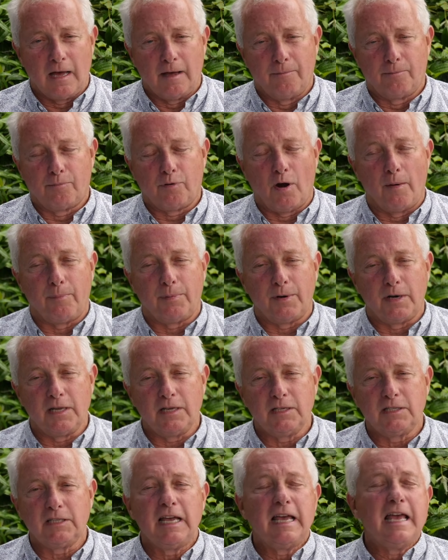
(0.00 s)

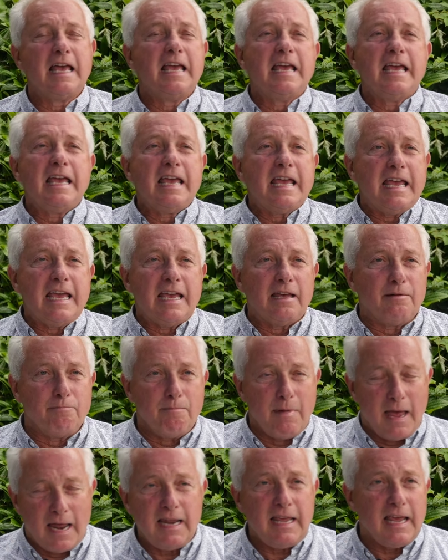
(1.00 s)
properties
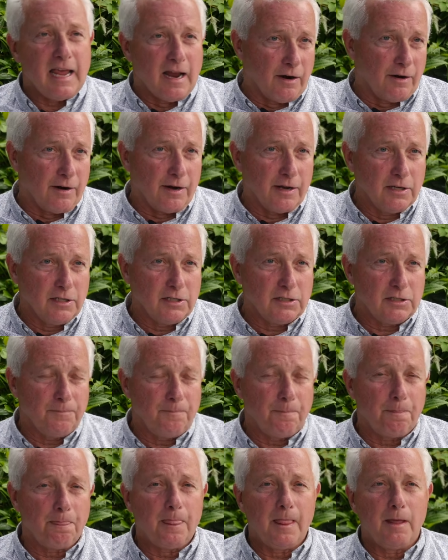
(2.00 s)
in many areas,
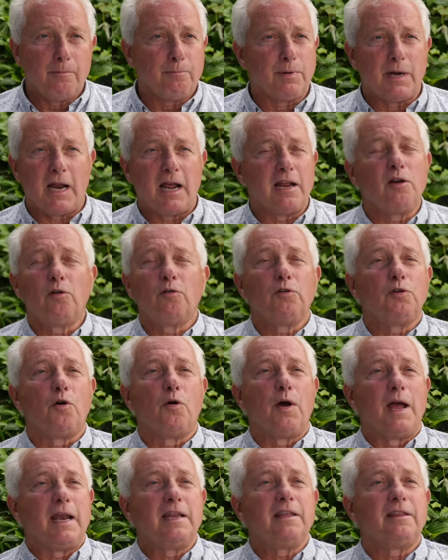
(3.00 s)
but I don't
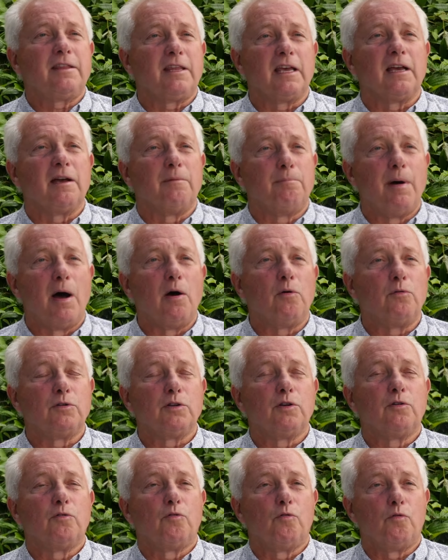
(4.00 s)
know anything about
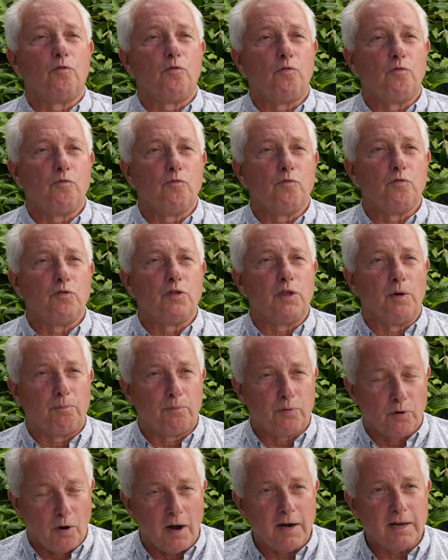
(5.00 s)
the
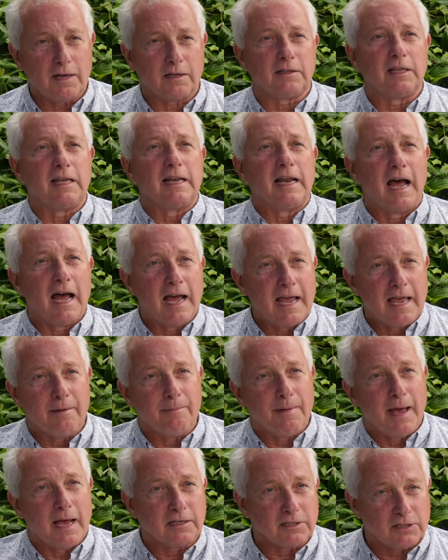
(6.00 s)
product that I
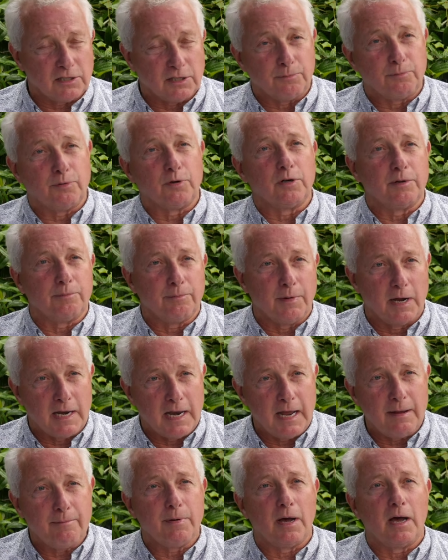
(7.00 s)
am actually putting my
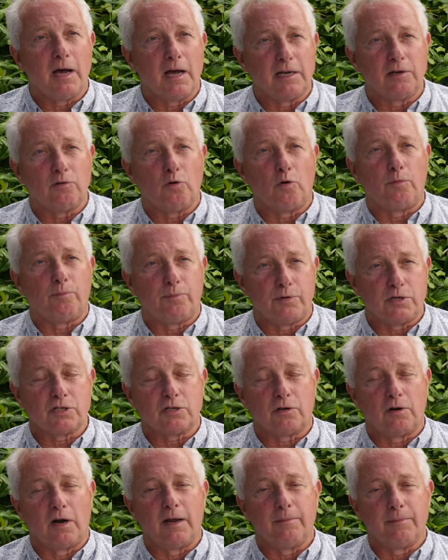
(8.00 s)
name behind or
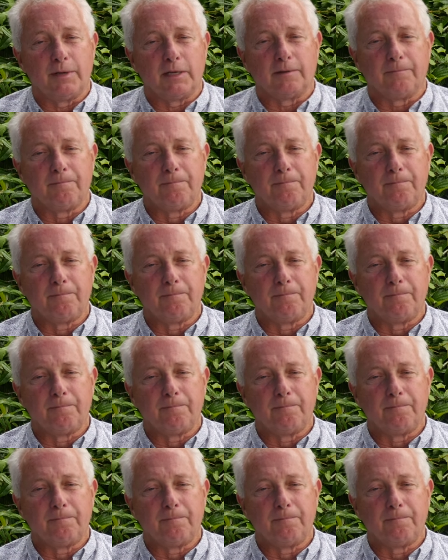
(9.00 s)
prescribing.